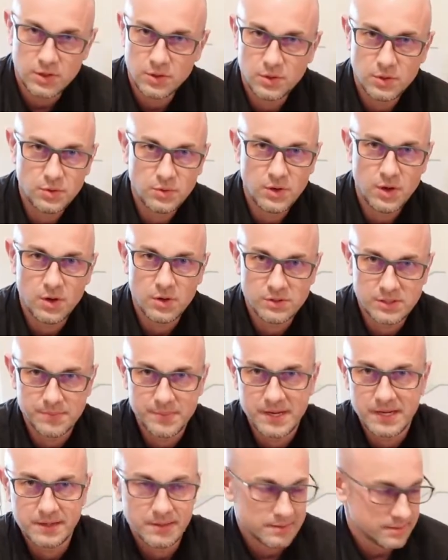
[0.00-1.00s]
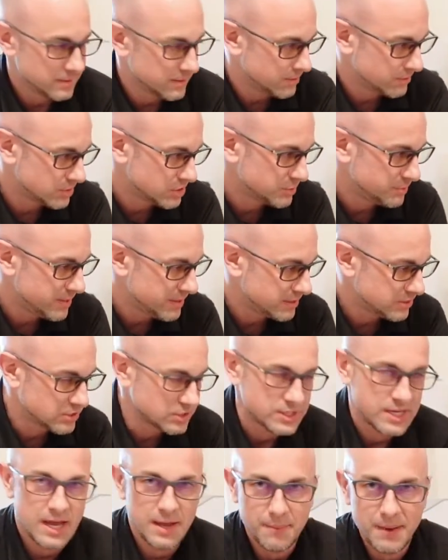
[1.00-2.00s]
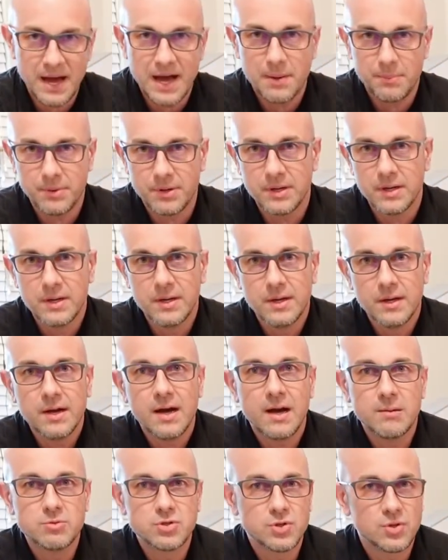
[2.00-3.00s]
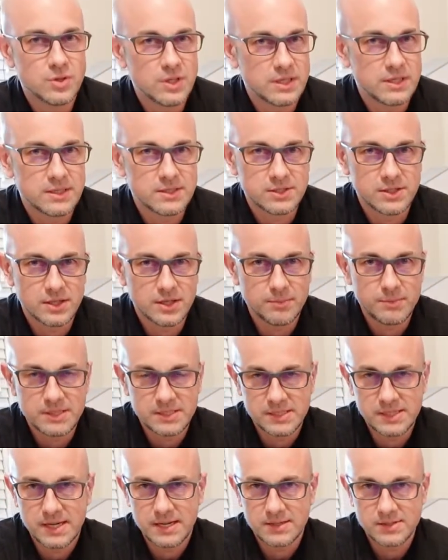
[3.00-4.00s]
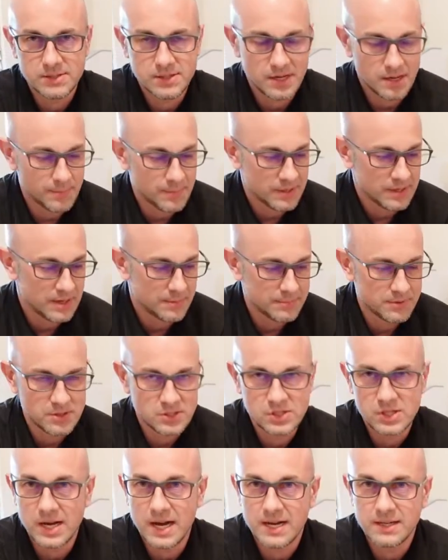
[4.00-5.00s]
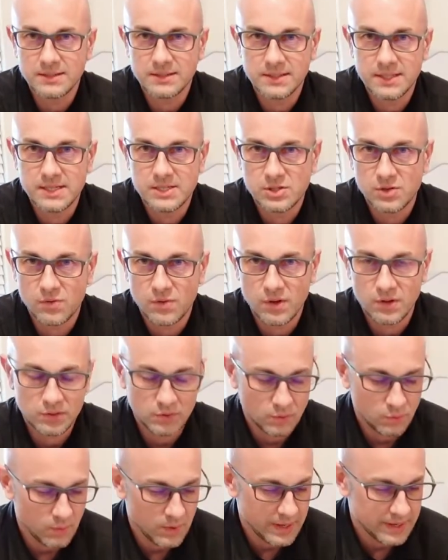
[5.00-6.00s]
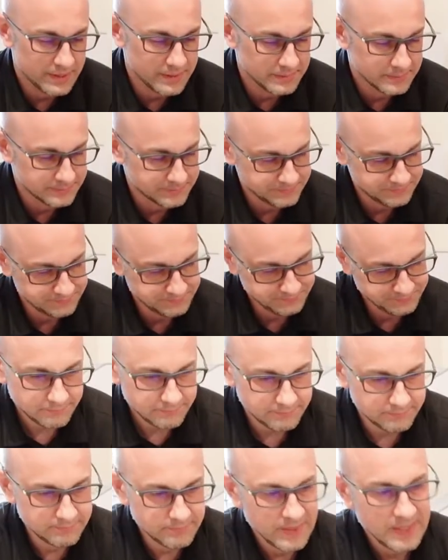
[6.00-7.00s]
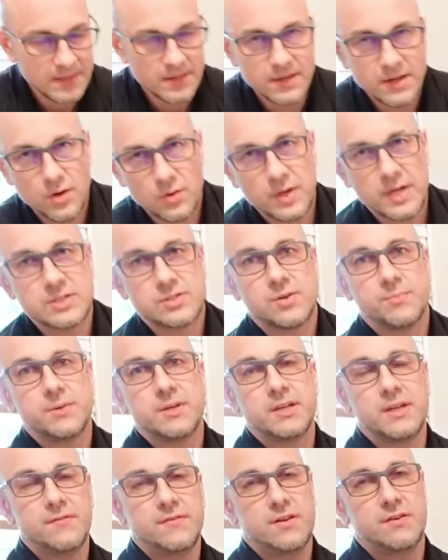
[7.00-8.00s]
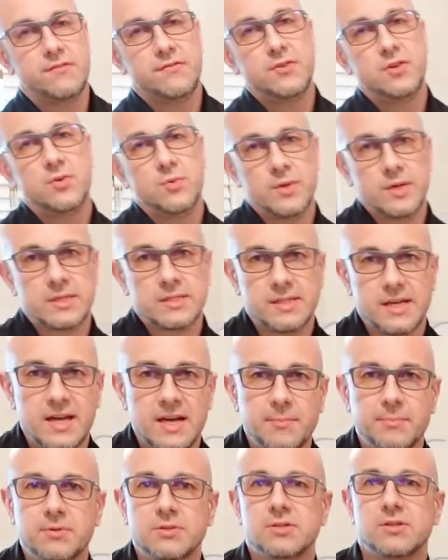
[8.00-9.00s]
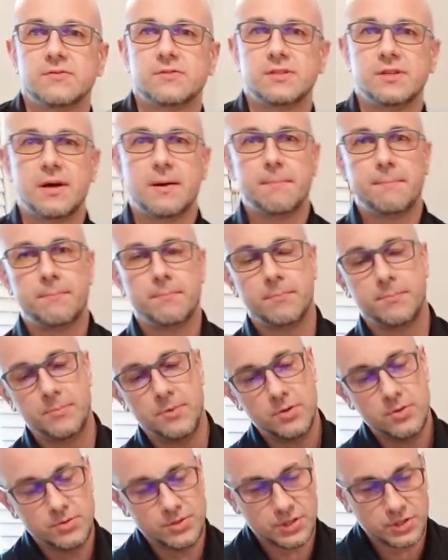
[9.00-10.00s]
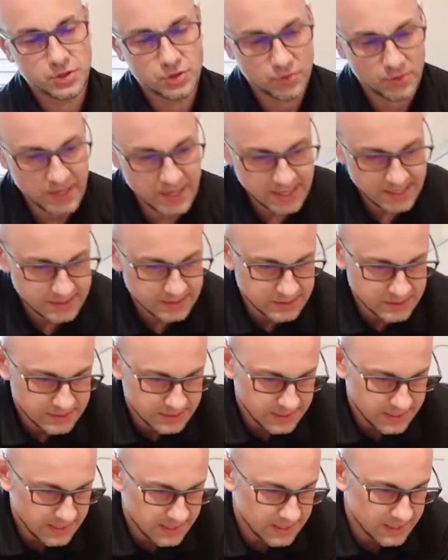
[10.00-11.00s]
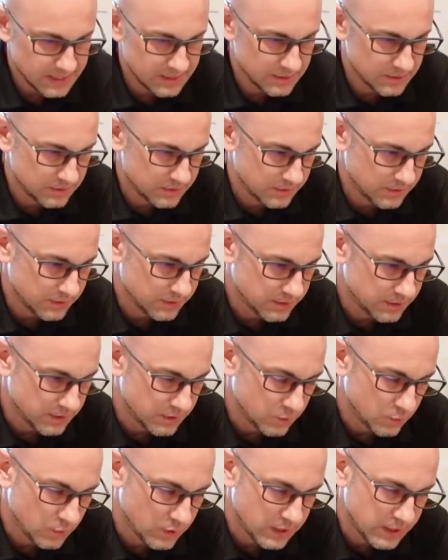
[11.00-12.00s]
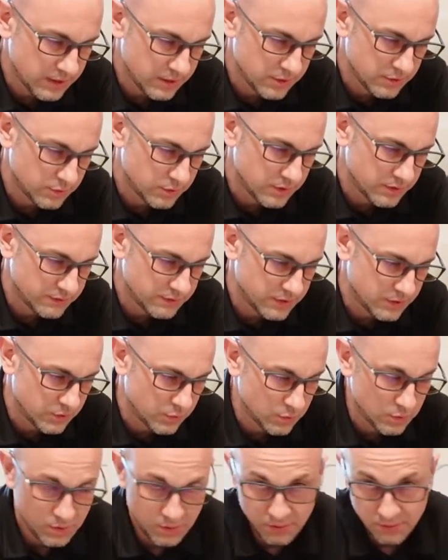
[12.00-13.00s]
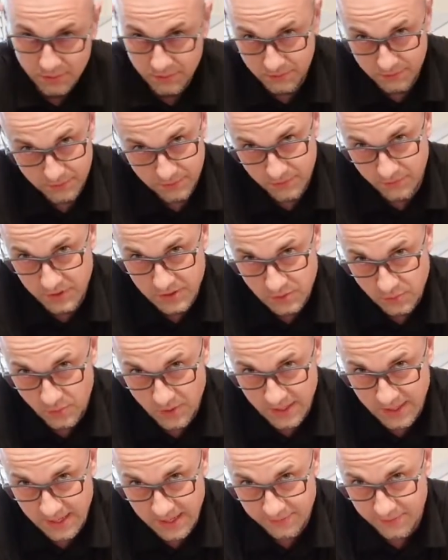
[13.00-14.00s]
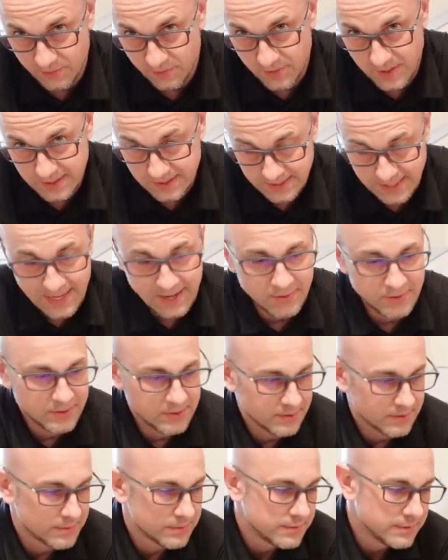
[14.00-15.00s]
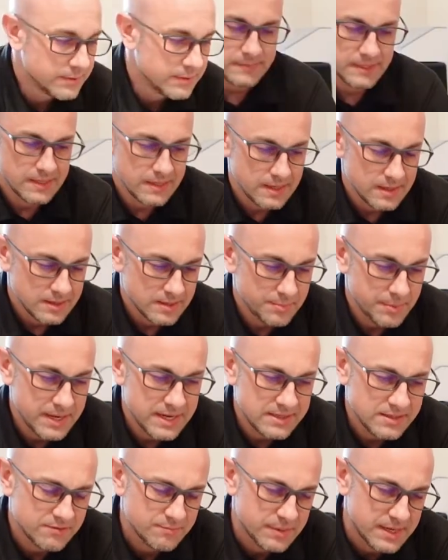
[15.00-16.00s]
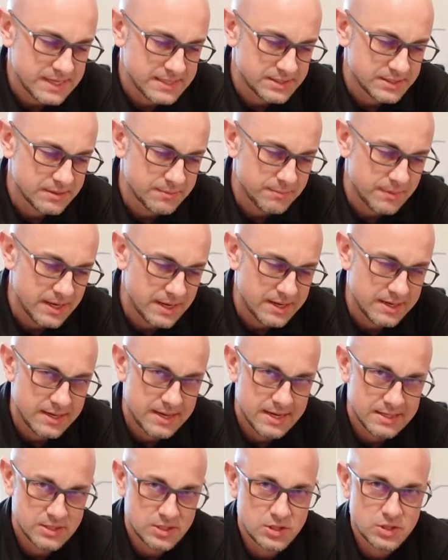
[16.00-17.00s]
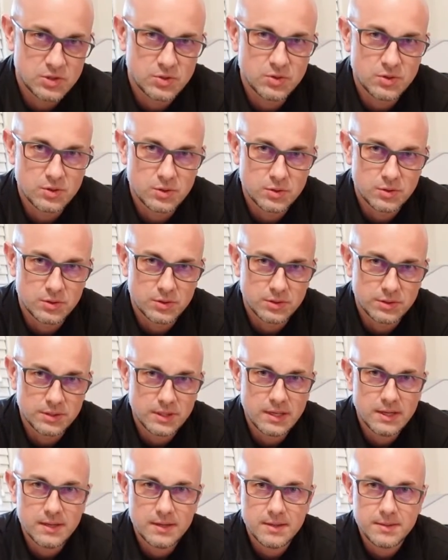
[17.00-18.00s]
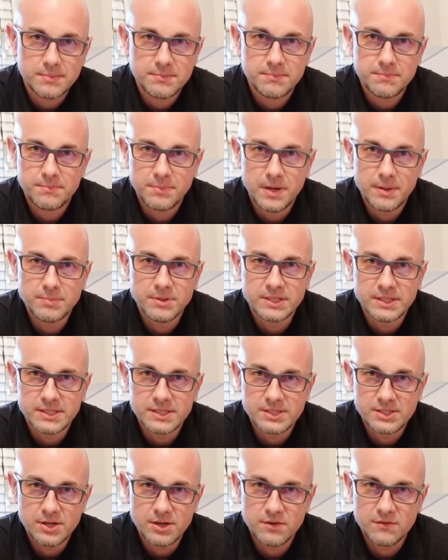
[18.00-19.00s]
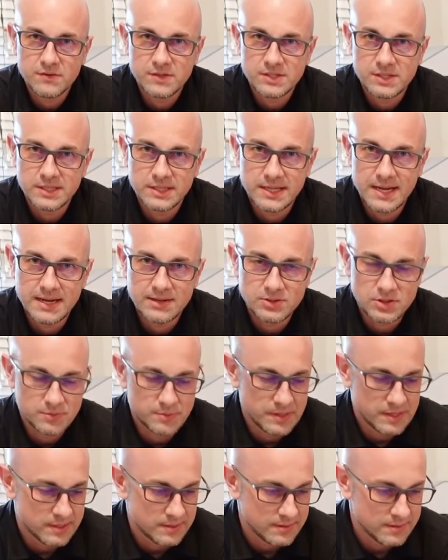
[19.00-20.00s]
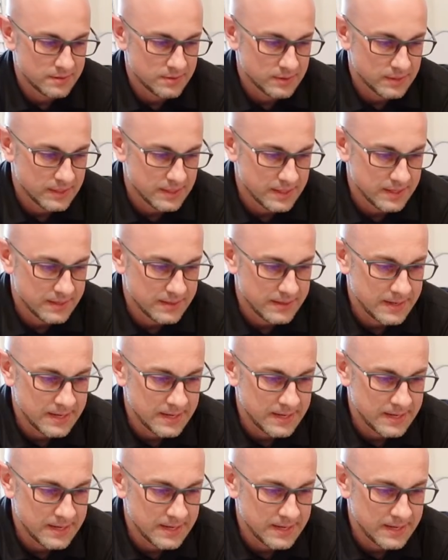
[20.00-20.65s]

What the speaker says: Who knows? I mean, you know, this speaker just came out, but I'm sure that there's going to be sales coming up because the holidays are on the way. Okay, so I'm going to give you a few examples of some music tracks and, you know, what I thought of it, or the reason why I have it written down here. The band of Mice and Men has a song called Public Service Announcement, okay?